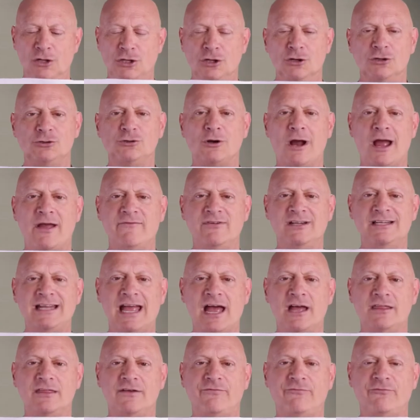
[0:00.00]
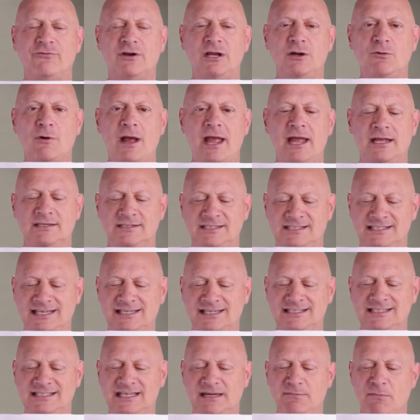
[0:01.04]
You're driving down the freeway at
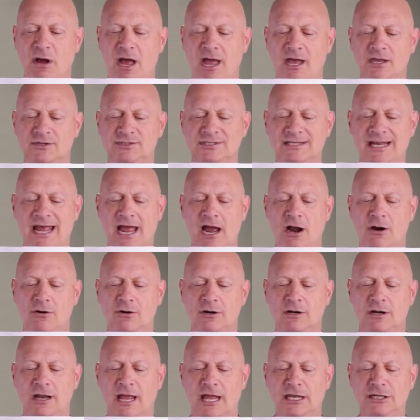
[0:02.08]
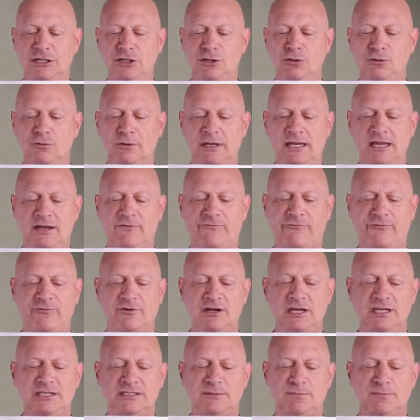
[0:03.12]
60 miles an hour and you read free